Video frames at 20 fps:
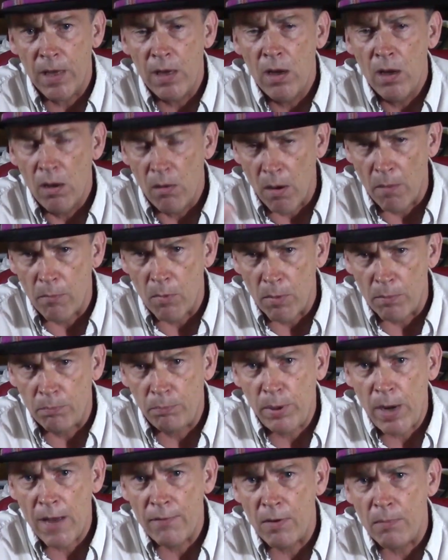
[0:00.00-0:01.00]
Um, when
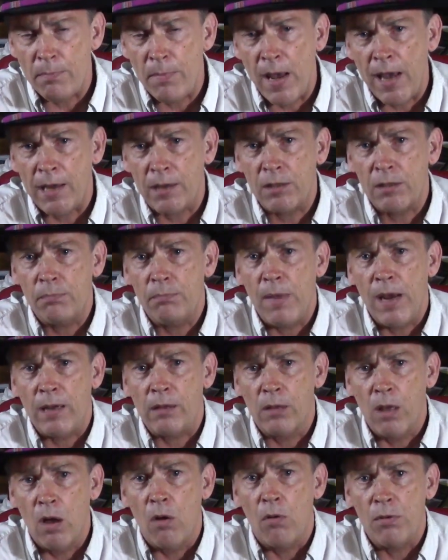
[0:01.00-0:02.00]
private banks make
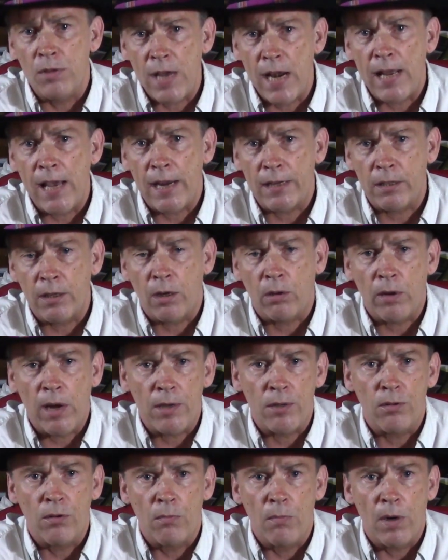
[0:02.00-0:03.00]
loans, that actually
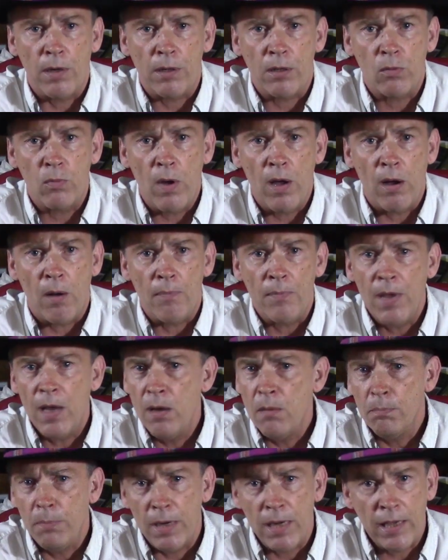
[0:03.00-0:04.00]
creates new money as well.
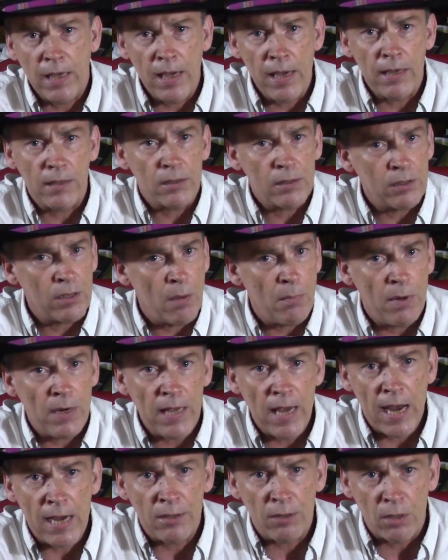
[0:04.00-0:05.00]
But again,
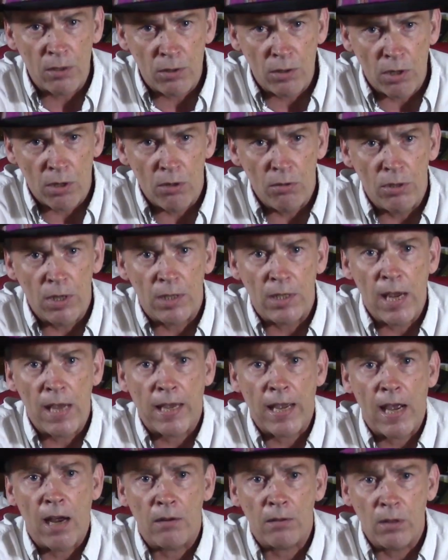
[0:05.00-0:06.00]
somebody has to choose to
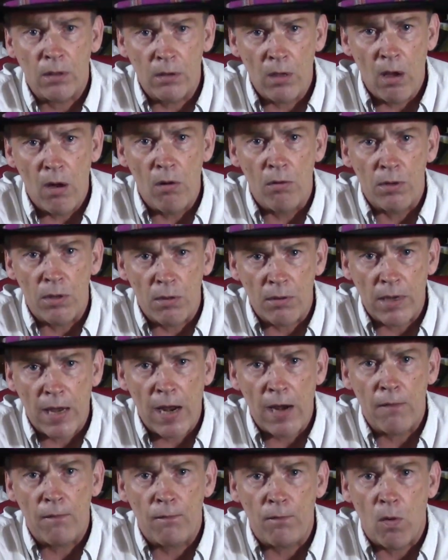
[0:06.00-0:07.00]
take out the loan. You
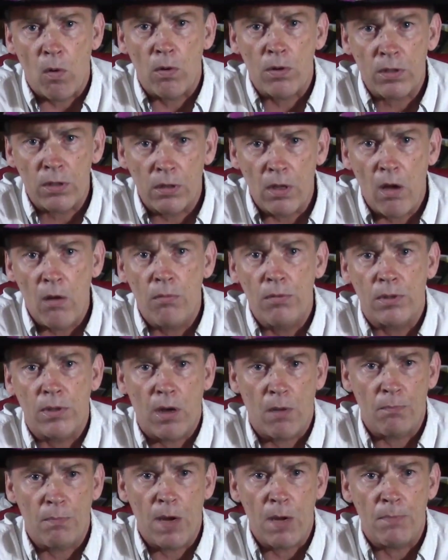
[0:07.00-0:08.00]
can't force loans
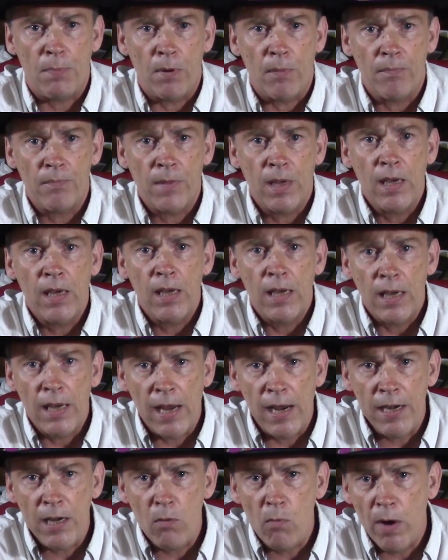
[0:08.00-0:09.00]
on people.
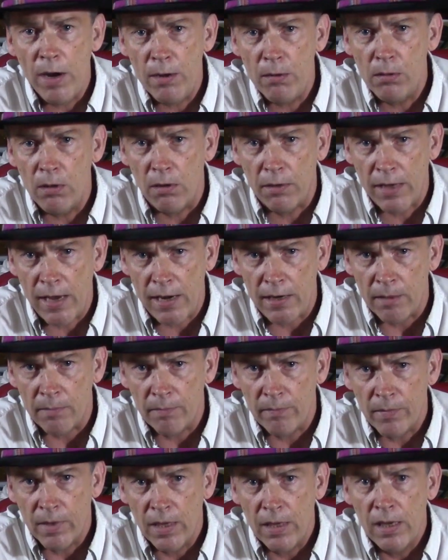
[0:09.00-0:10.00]
Any way you look at it,
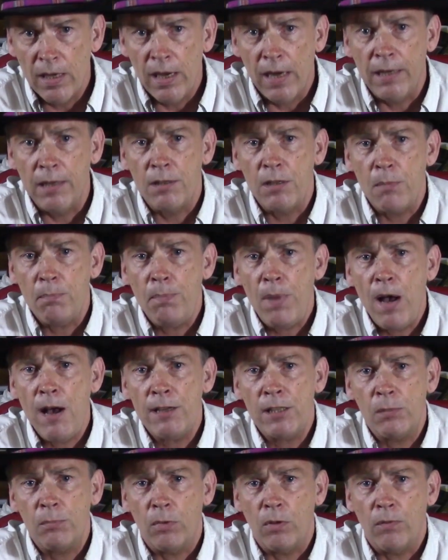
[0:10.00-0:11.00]
it is
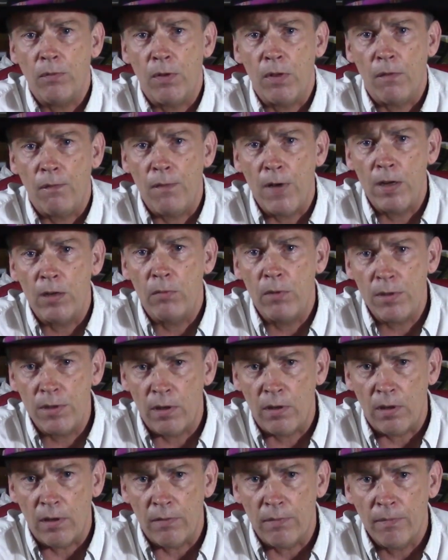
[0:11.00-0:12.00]
impossible for the Federal
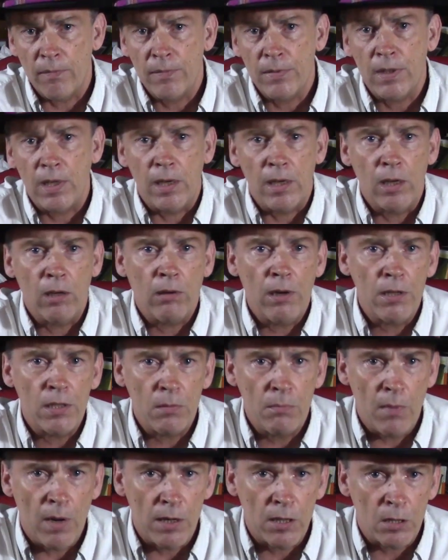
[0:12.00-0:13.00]
Reserve to increase
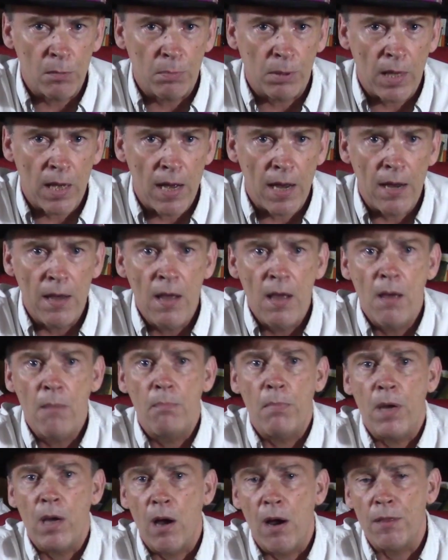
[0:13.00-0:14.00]
the money supply
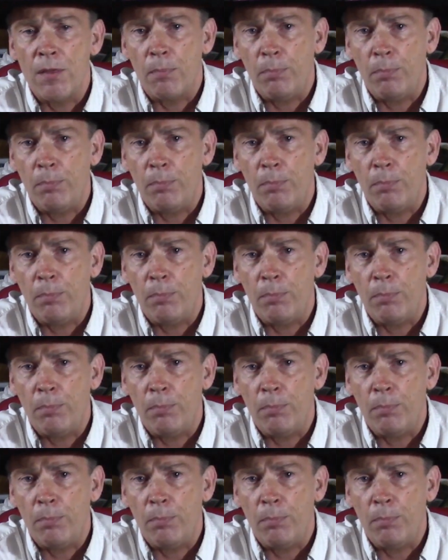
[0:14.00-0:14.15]
beyond the